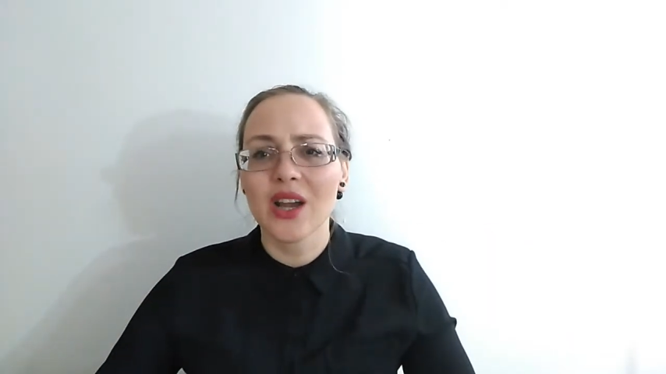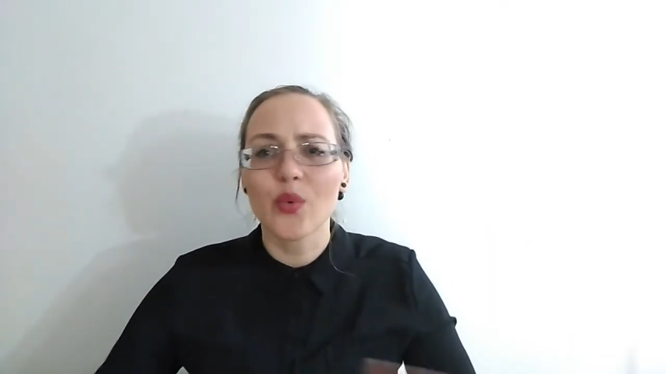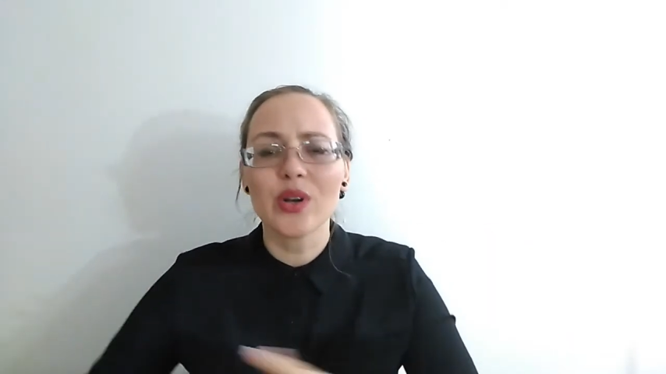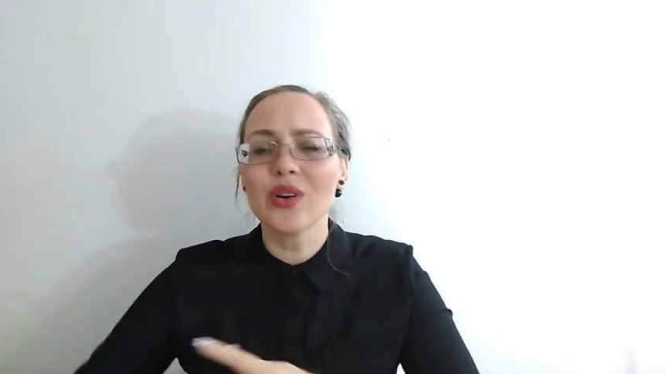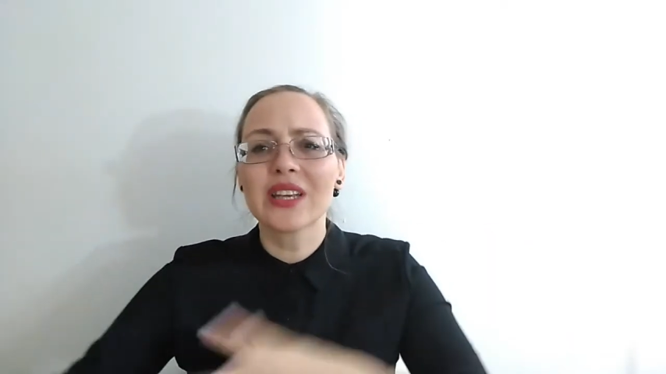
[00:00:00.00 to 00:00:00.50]

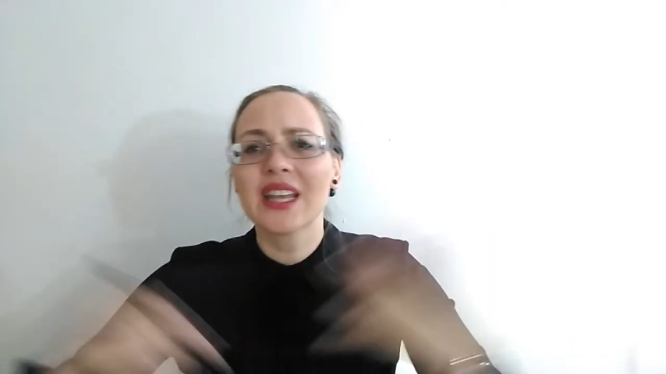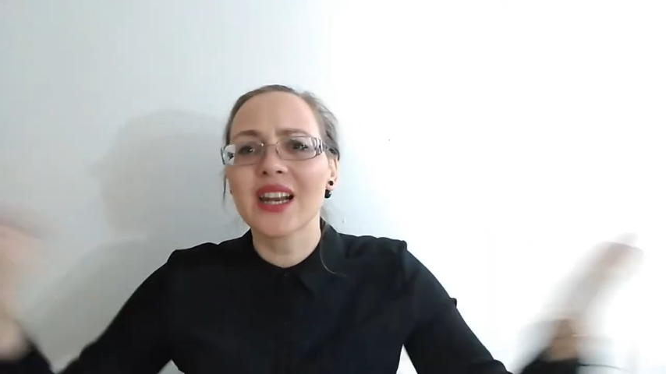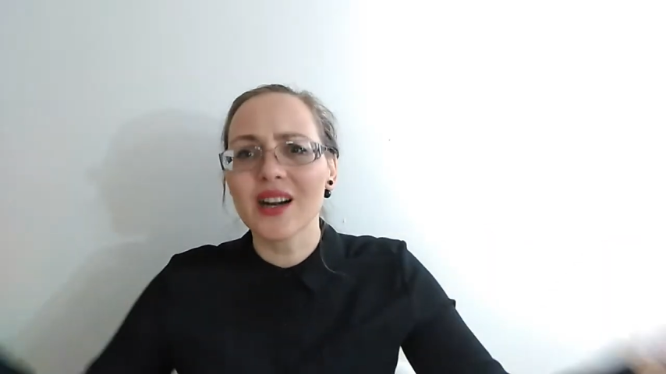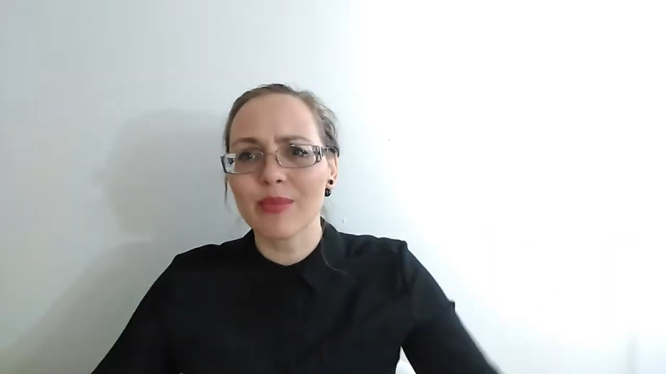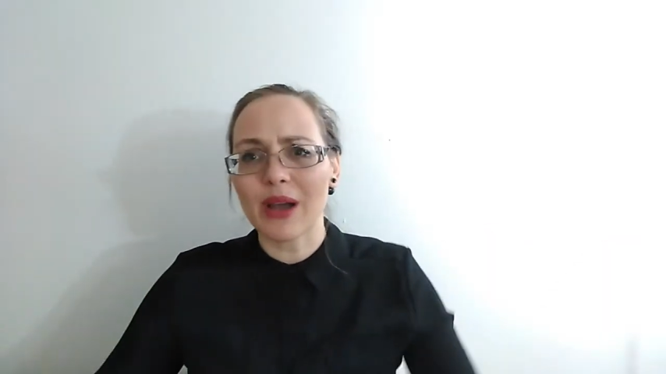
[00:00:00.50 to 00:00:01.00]
we don't
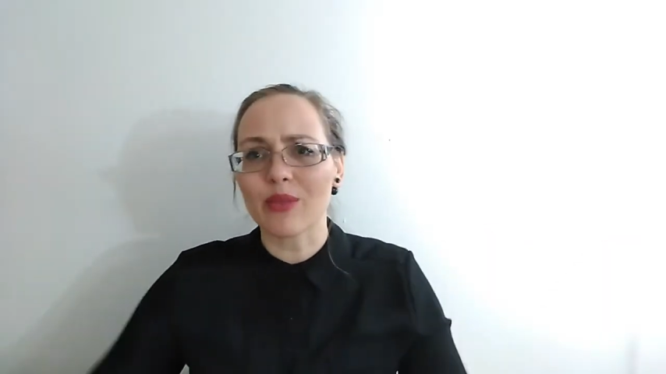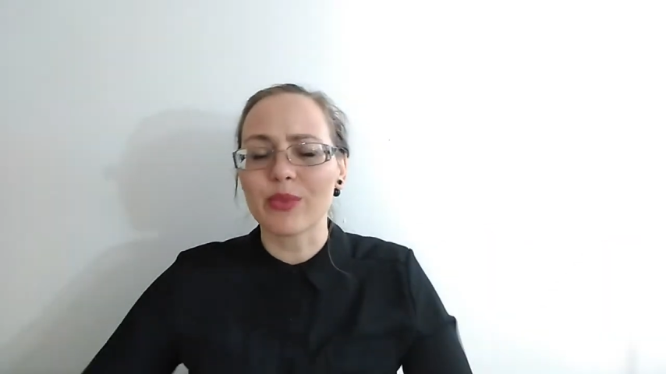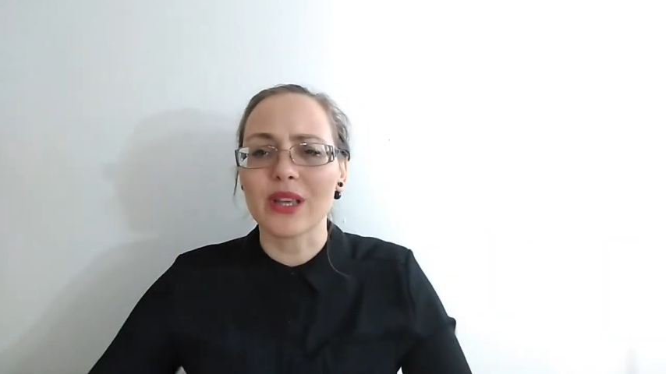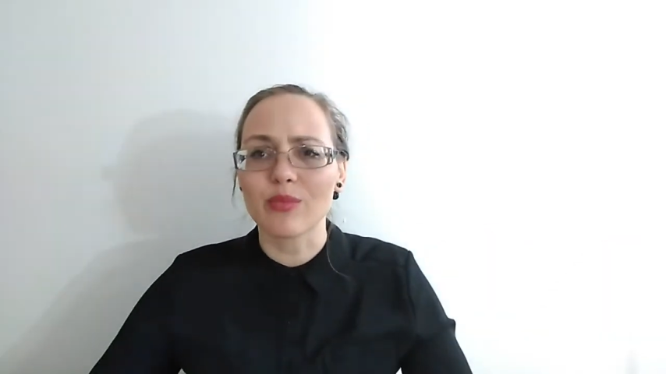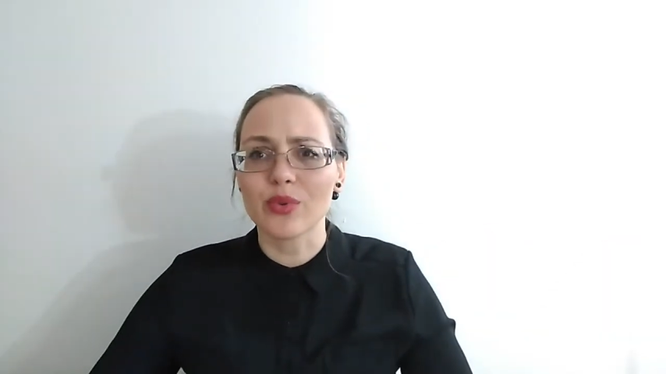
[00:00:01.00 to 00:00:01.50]
care about
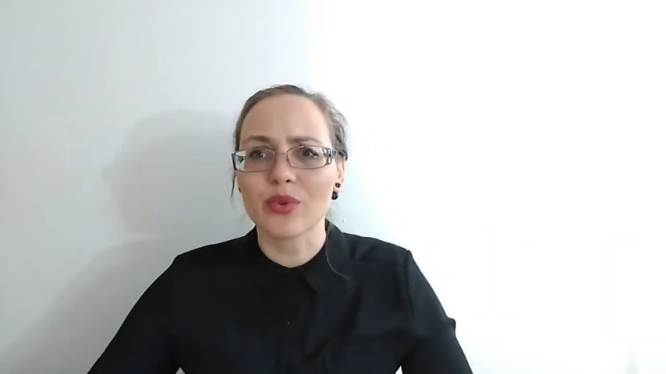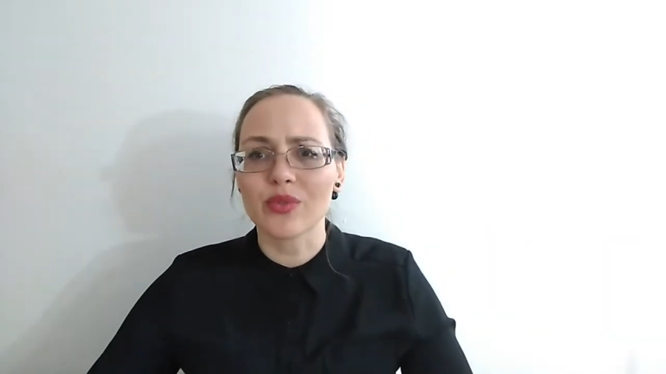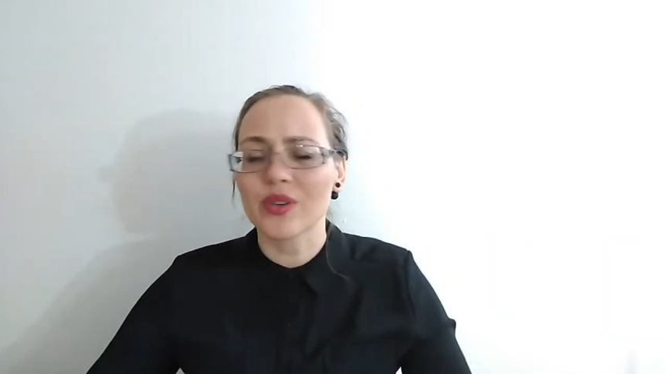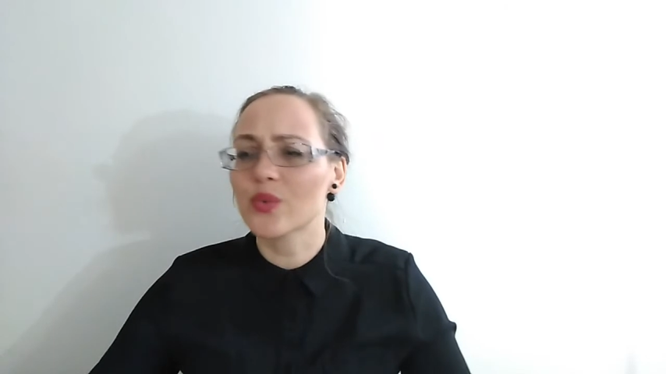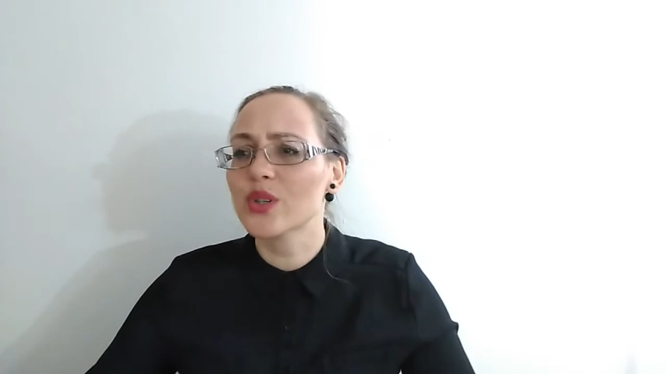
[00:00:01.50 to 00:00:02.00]
being beautiful.